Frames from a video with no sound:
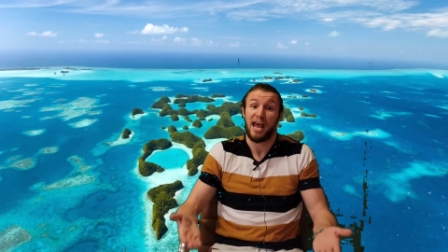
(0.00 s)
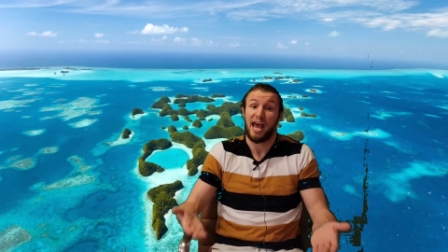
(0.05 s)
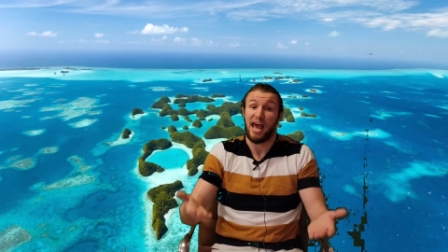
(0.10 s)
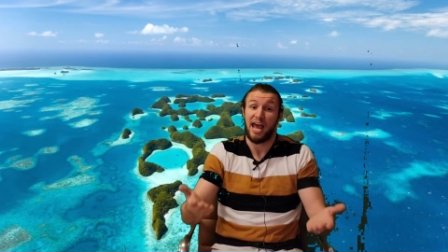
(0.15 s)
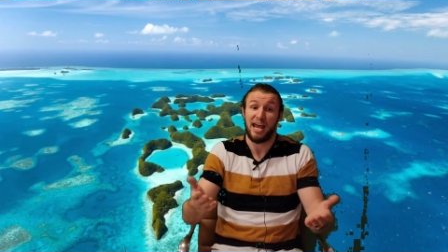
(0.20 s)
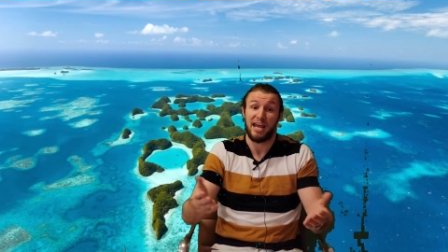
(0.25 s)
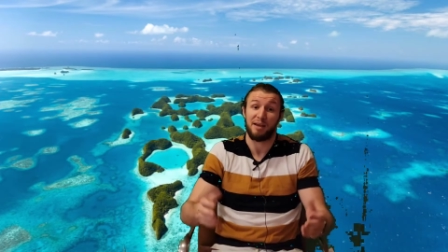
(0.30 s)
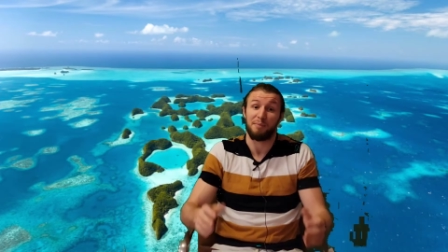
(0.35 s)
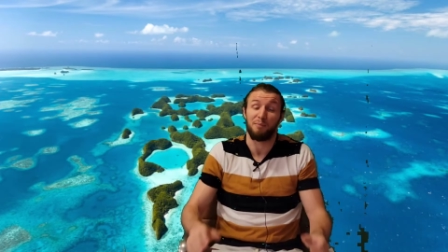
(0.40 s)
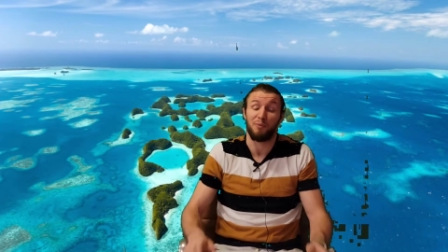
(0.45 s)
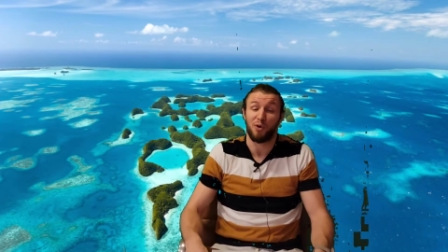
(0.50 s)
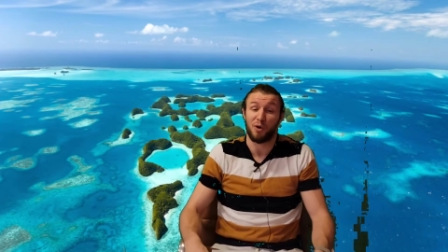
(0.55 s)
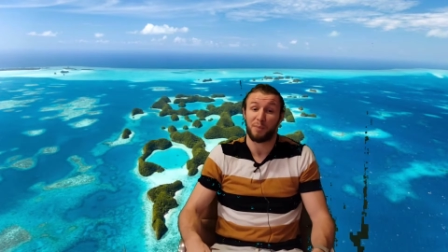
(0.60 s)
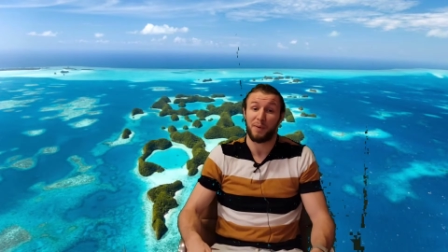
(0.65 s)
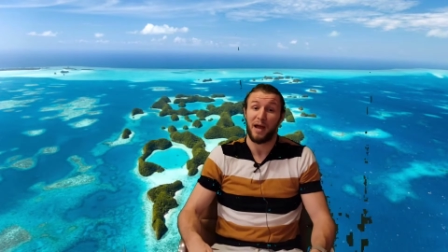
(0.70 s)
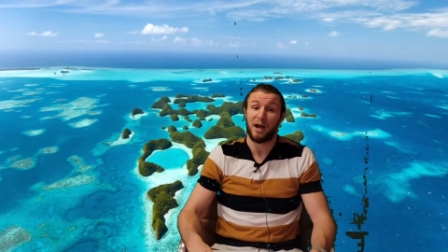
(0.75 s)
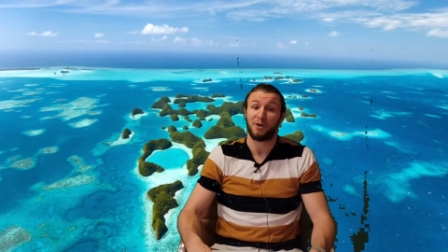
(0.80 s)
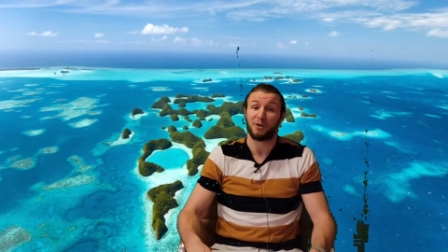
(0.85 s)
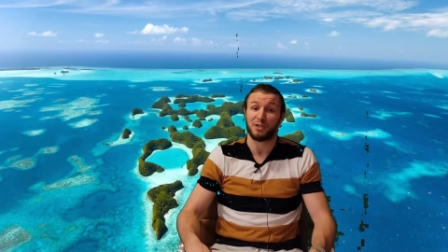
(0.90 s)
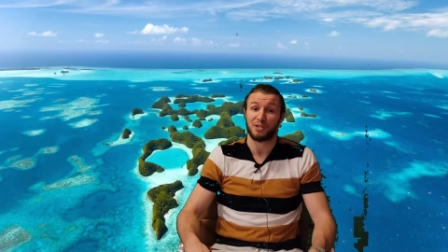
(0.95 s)
hey, more
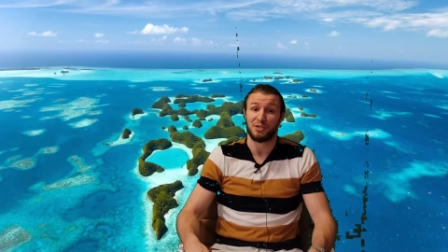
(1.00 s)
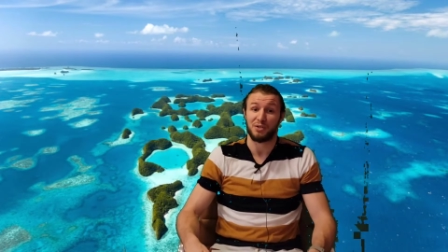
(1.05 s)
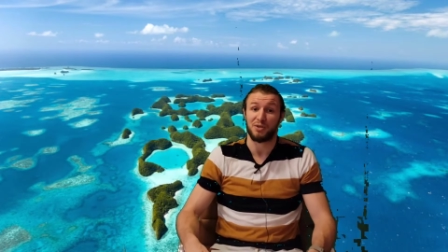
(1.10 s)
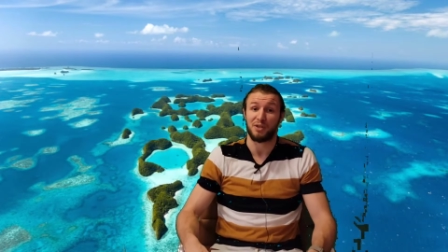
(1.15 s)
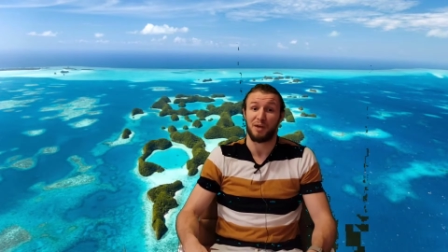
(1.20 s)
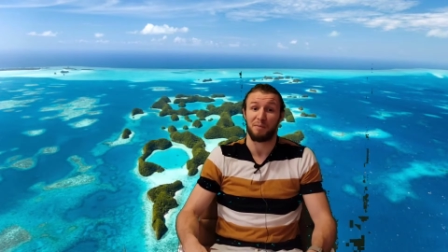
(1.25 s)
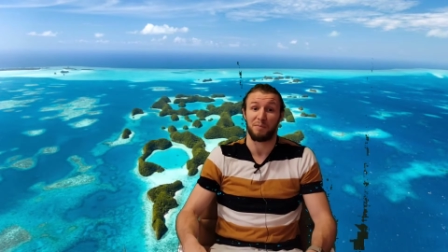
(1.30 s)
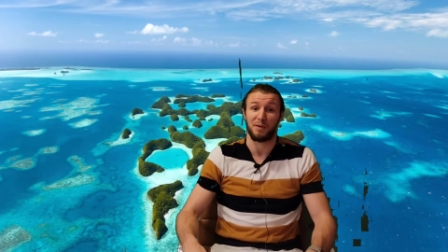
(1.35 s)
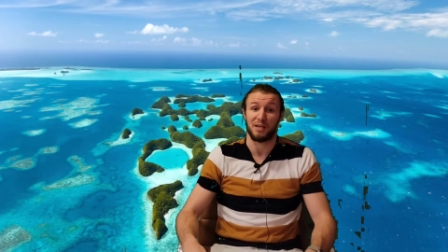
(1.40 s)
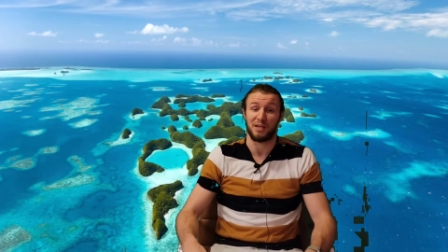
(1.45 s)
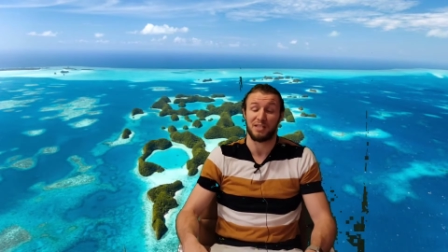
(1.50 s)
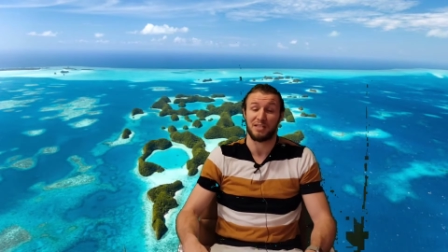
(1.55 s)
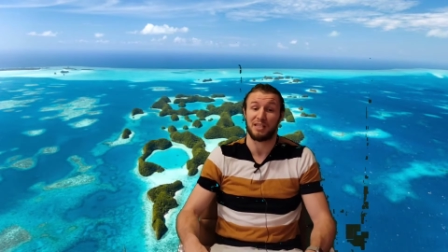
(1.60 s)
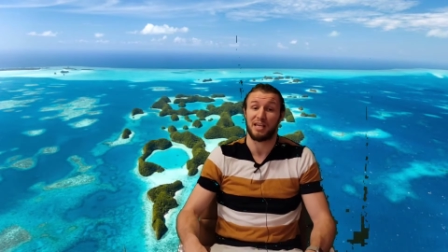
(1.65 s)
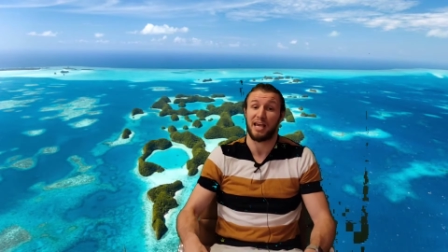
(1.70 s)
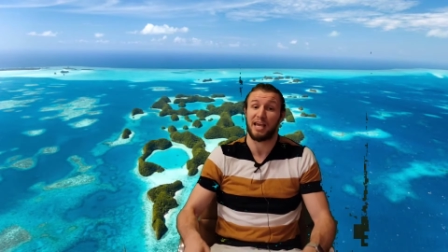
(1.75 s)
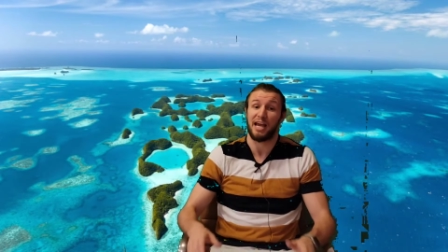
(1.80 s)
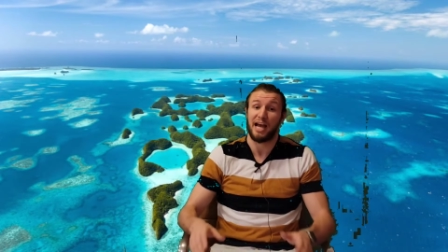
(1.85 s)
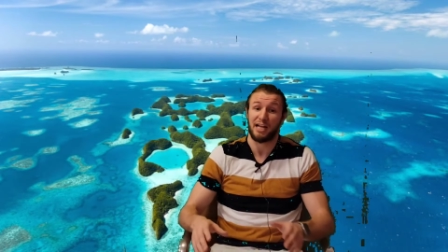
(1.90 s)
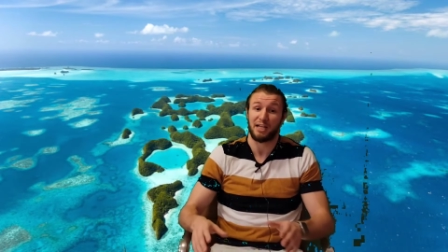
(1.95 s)
power to them, because
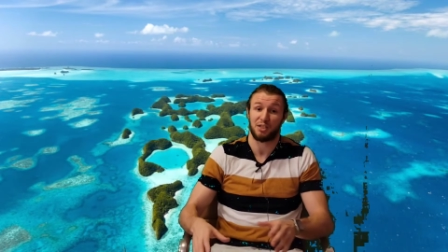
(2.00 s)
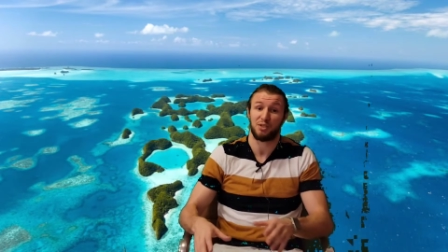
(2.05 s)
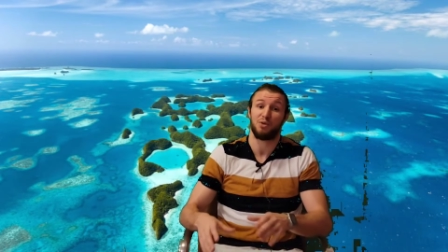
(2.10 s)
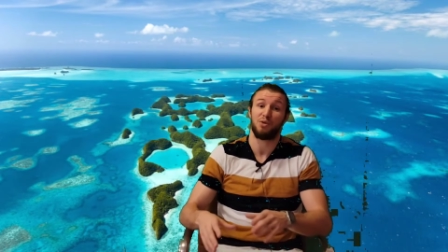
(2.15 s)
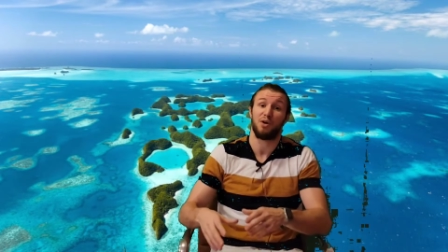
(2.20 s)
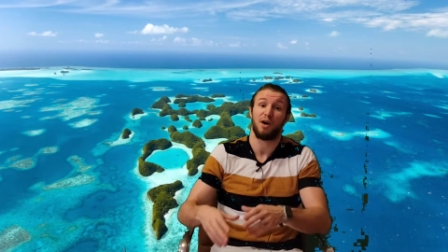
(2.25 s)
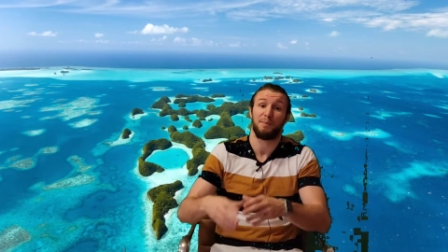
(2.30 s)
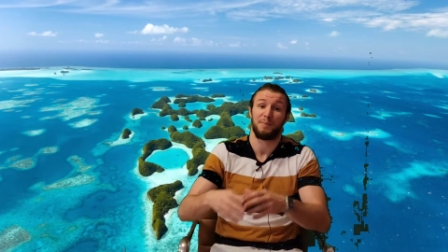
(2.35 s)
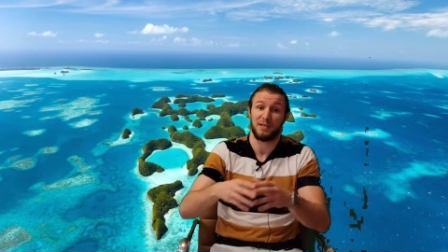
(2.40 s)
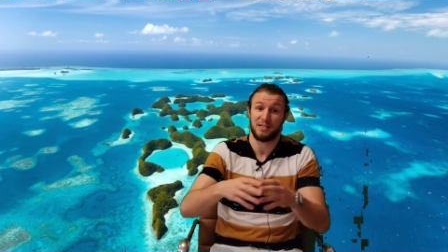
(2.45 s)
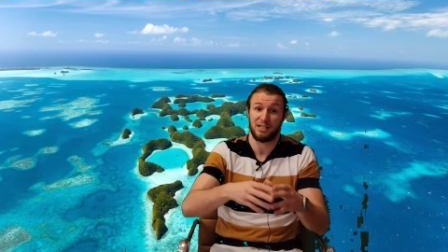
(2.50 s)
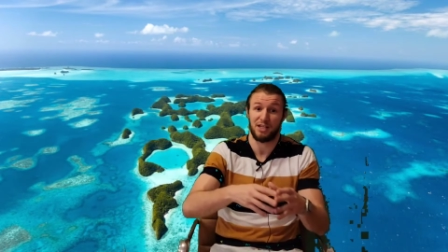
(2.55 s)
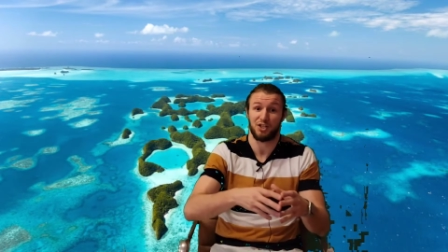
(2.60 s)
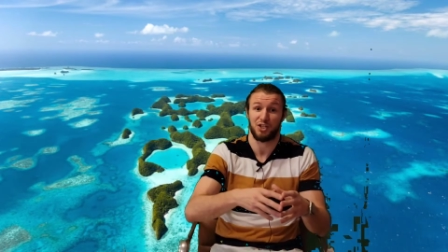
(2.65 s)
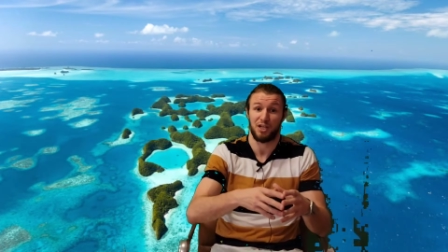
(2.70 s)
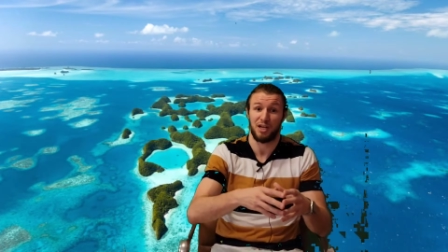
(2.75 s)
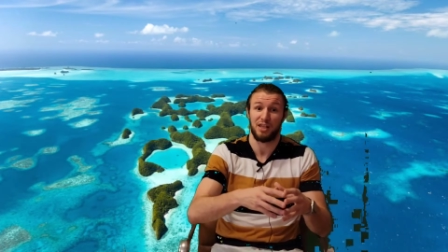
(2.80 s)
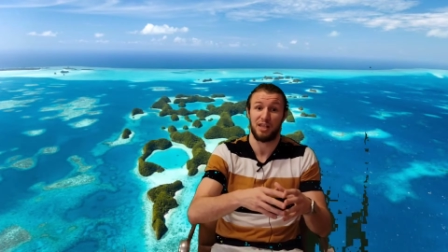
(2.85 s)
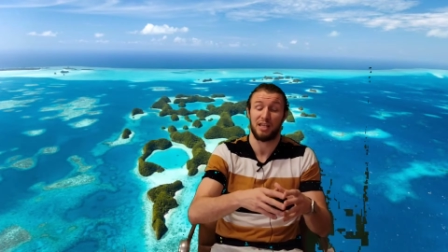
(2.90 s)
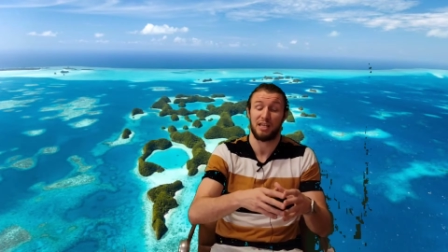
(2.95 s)
they got to a
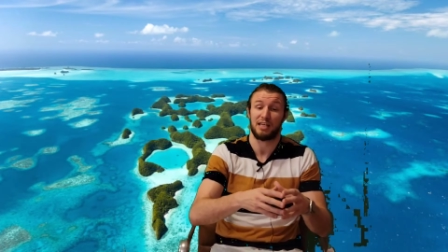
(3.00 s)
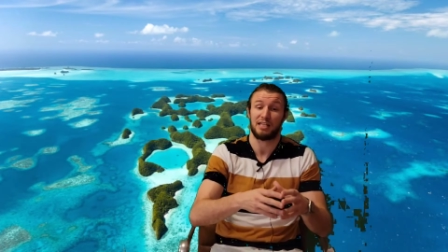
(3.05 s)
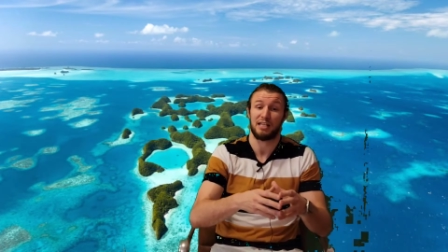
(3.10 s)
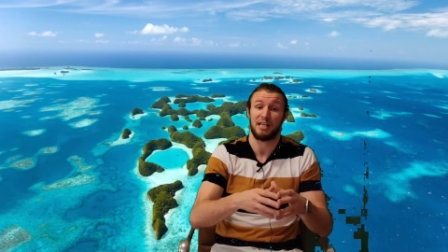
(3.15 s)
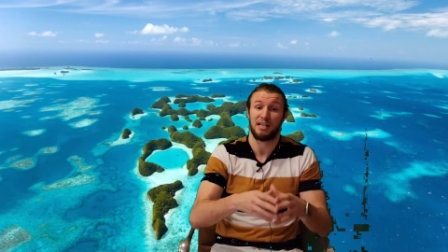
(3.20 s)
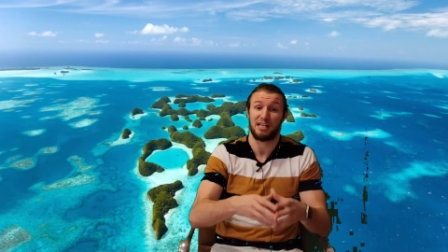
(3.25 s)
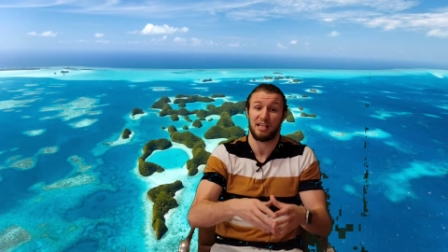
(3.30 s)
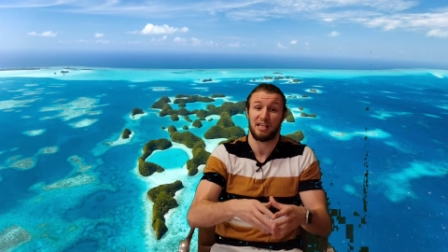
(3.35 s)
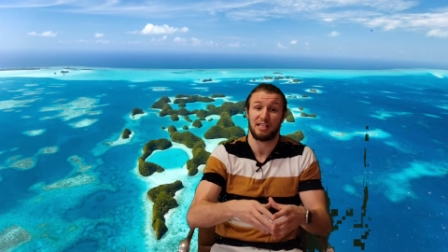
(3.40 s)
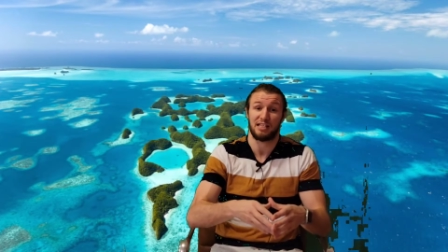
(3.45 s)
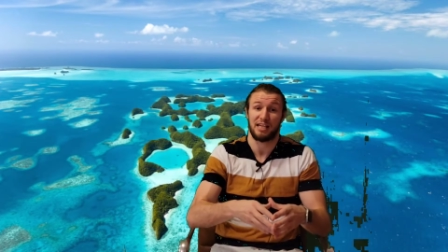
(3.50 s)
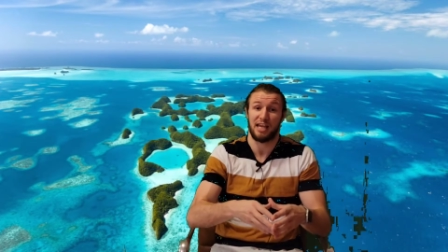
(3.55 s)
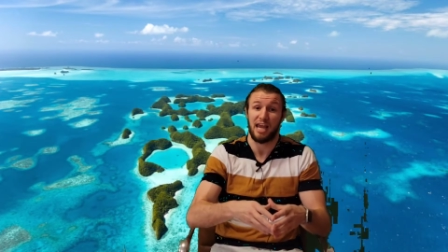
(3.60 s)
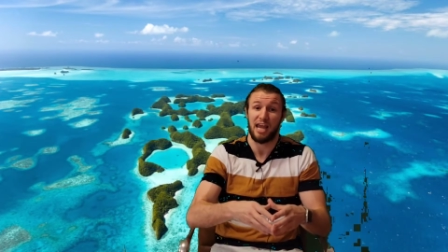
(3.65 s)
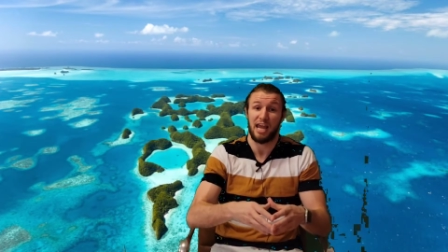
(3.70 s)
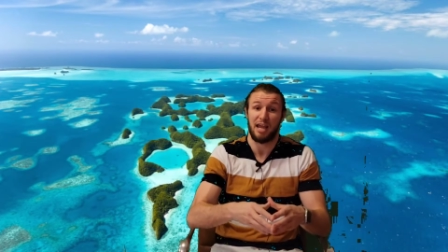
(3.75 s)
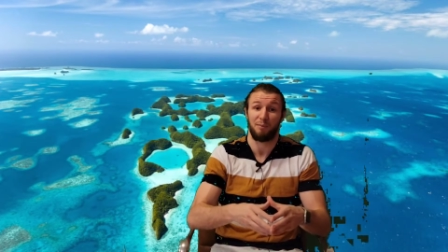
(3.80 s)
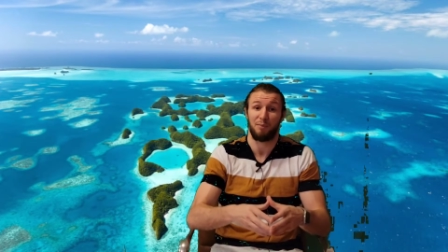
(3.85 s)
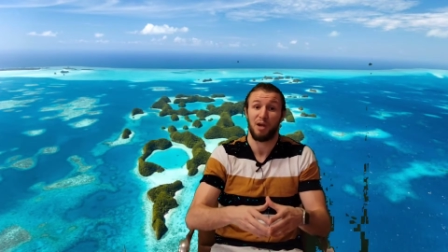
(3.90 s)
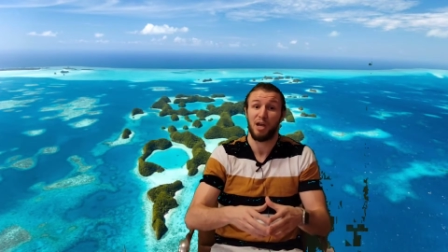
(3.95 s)
position in this
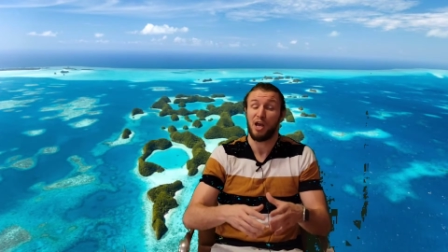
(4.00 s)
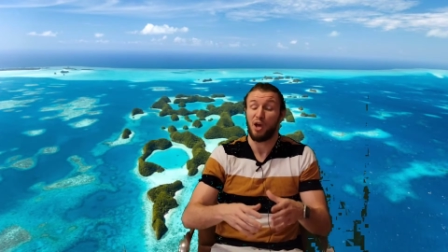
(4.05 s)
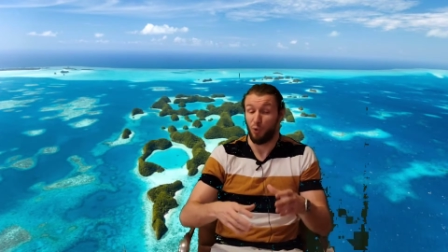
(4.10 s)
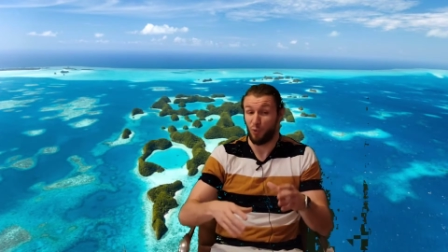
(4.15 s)
game